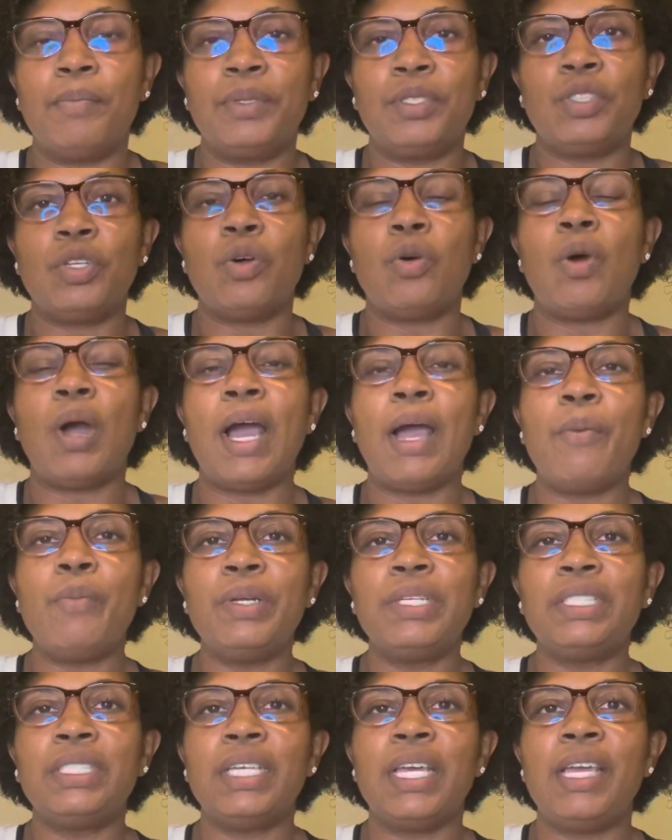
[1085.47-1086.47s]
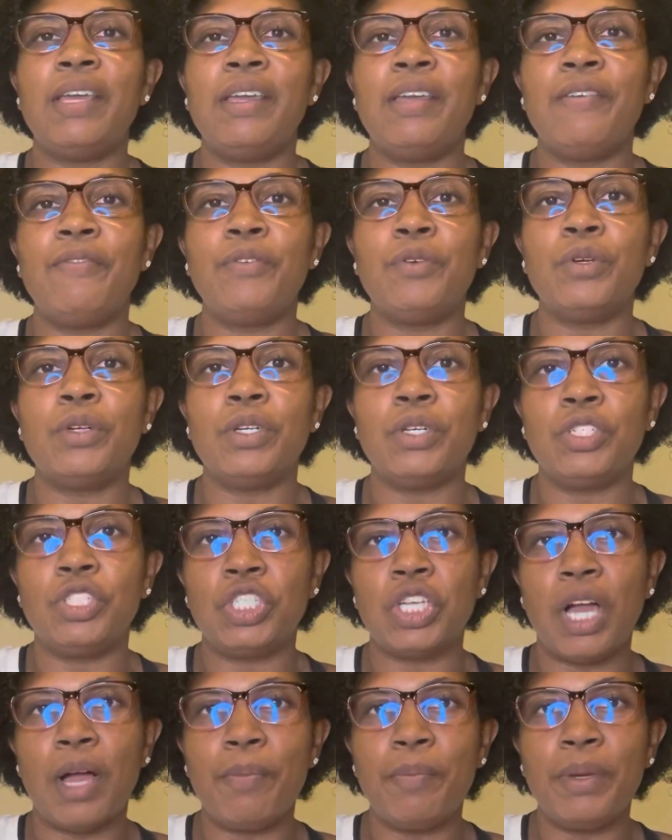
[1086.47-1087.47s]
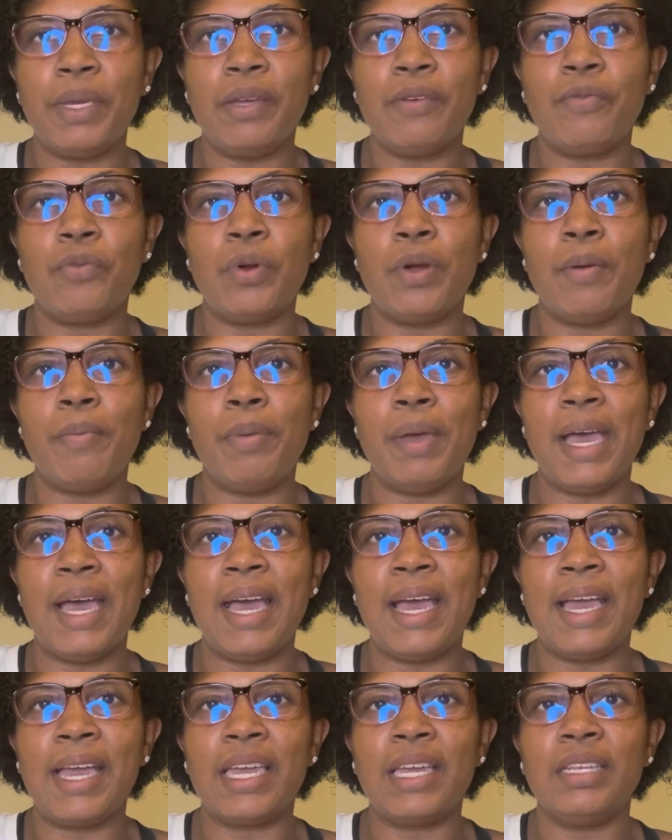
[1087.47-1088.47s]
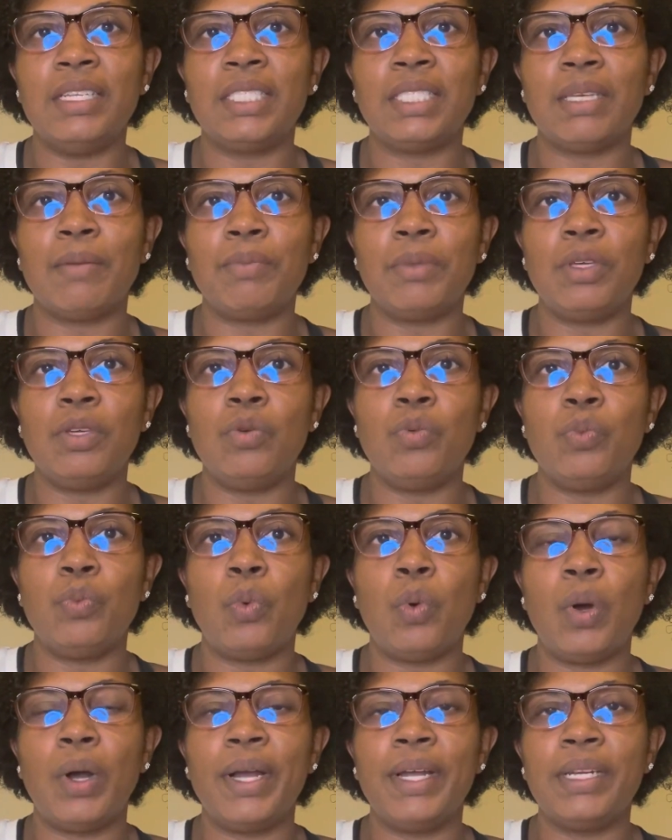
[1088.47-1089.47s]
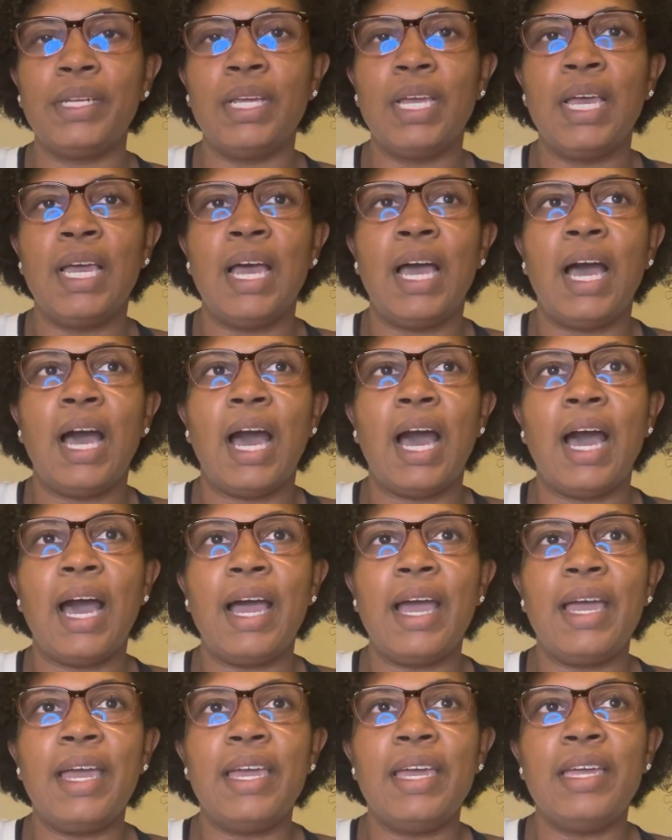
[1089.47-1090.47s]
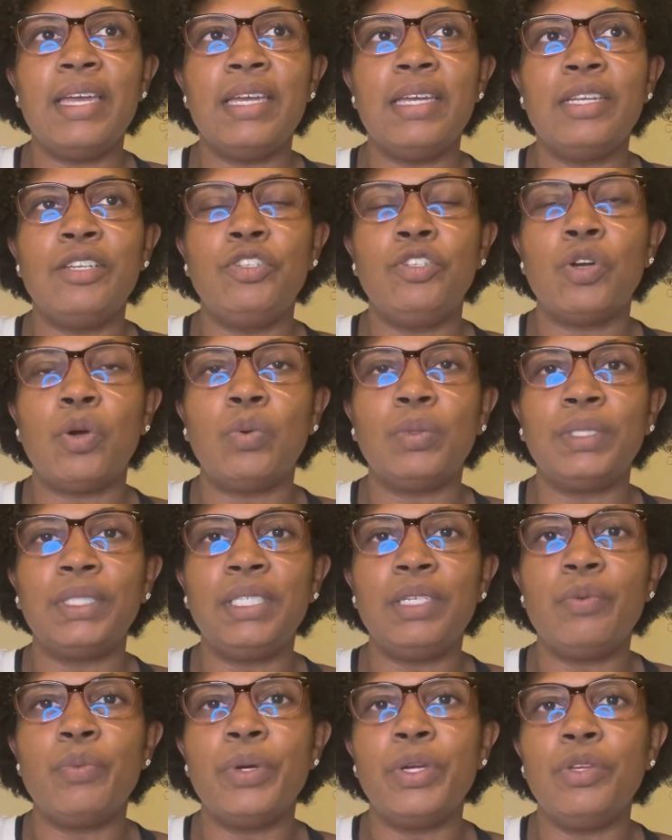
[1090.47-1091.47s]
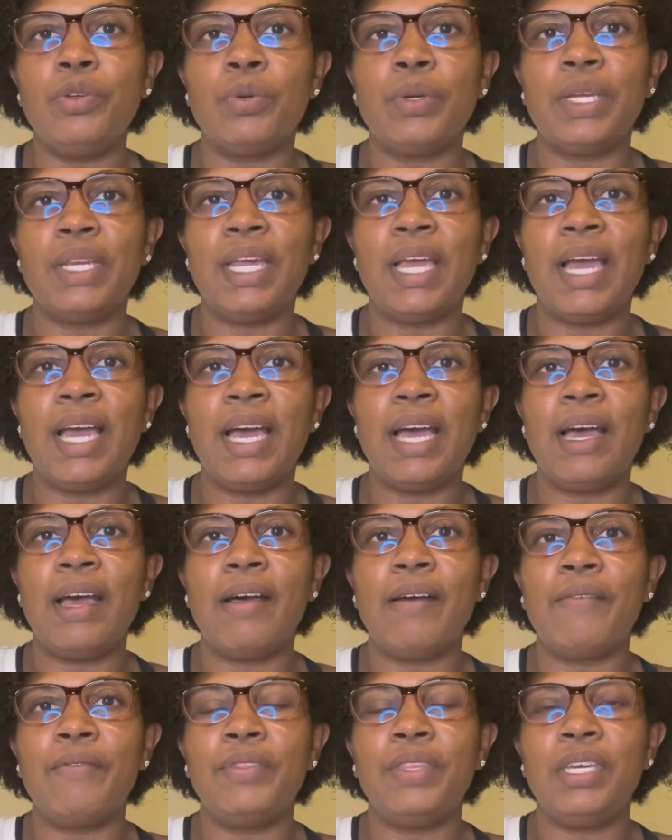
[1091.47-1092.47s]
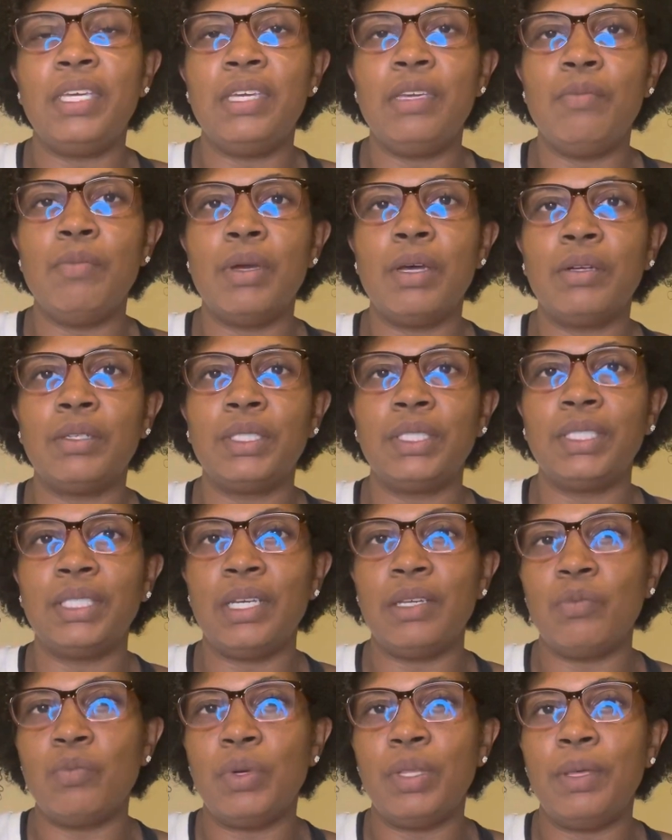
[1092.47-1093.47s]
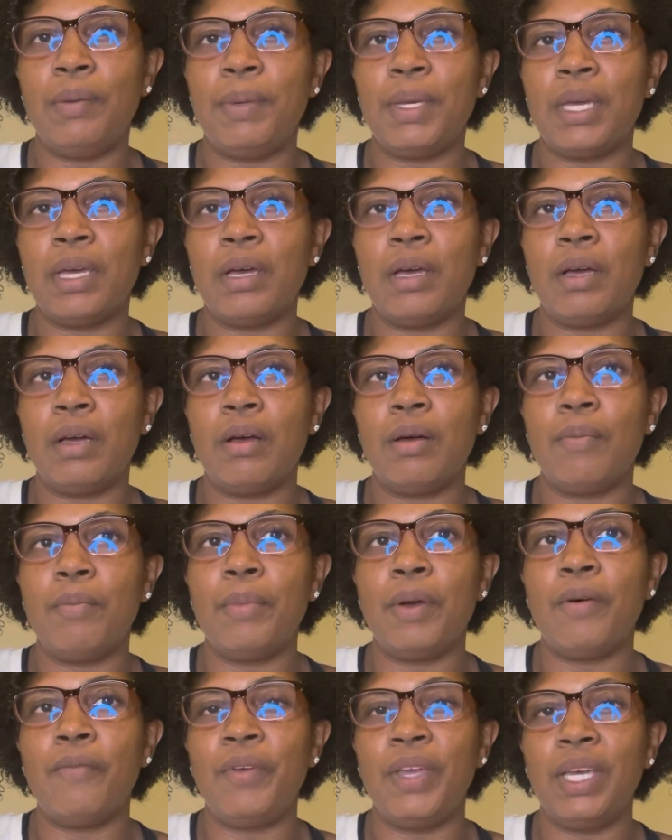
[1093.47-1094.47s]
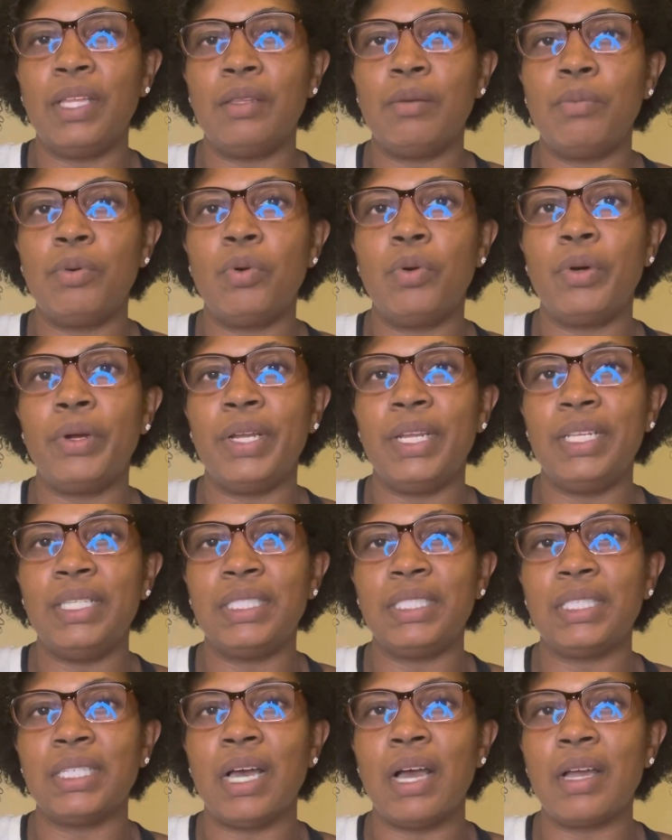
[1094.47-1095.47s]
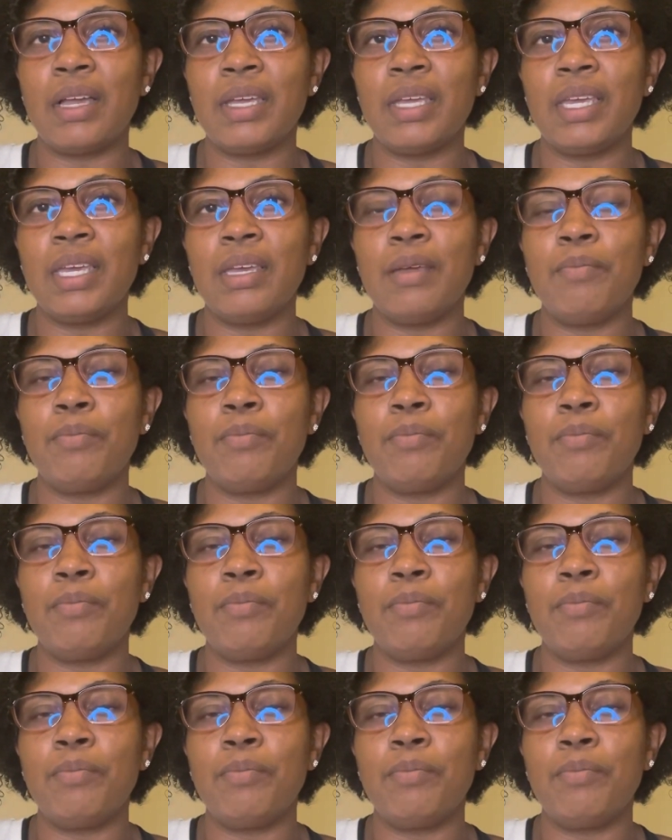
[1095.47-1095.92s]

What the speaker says: So I would say, if you're shopping for a bag and it's something you want, I don't see where you can have the email sent when they become available or in stock again.